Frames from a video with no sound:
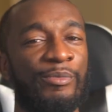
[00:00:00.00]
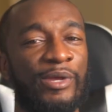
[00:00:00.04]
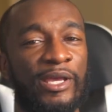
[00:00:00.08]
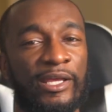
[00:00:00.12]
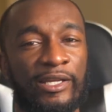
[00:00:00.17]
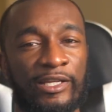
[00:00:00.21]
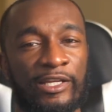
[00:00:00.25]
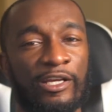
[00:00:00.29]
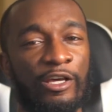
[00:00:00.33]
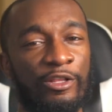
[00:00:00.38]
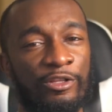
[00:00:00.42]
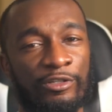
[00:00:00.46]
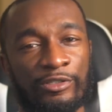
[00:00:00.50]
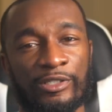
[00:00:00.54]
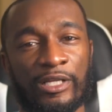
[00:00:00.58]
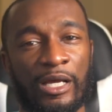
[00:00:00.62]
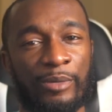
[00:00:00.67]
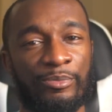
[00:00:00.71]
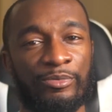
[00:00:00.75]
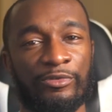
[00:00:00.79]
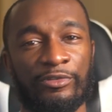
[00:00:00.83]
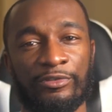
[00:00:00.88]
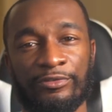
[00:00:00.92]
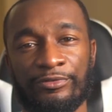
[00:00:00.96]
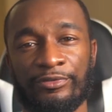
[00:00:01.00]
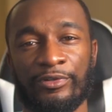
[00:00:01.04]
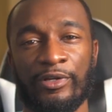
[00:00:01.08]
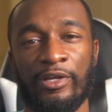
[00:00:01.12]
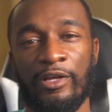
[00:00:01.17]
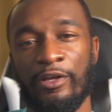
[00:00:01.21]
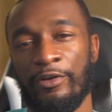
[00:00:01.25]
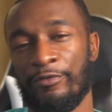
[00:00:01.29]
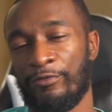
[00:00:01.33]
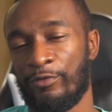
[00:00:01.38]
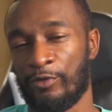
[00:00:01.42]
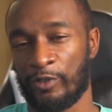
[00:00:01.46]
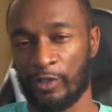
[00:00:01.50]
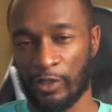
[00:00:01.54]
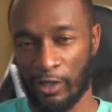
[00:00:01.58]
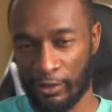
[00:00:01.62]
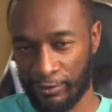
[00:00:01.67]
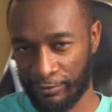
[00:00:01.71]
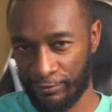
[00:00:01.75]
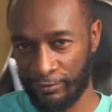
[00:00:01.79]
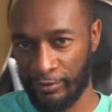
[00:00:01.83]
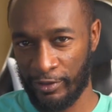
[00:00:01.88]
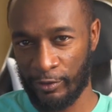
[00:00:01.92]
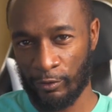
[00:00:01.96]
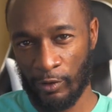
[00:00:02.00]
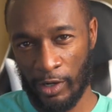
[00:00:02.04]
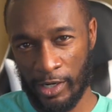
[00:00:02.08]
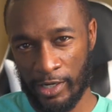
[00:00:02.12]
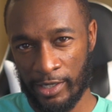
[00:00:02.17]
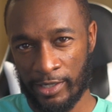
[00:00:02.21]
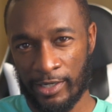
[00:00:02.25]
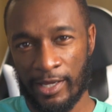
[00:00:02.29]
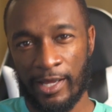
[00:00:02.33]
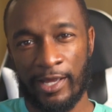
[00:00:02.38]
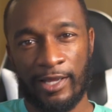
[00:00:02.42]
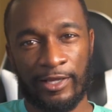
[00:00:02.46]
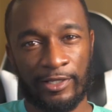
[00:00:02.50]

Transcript: any other type of photography, right?